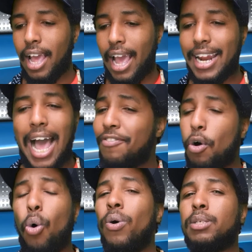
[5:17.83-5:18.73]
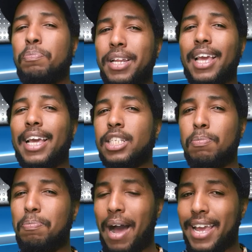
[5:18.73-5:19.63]
And I've always been
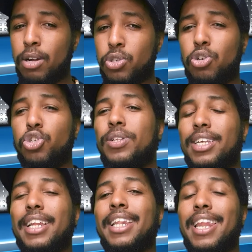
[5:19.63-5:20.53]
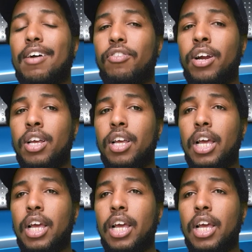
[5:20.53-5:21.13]
against buyouts because you can never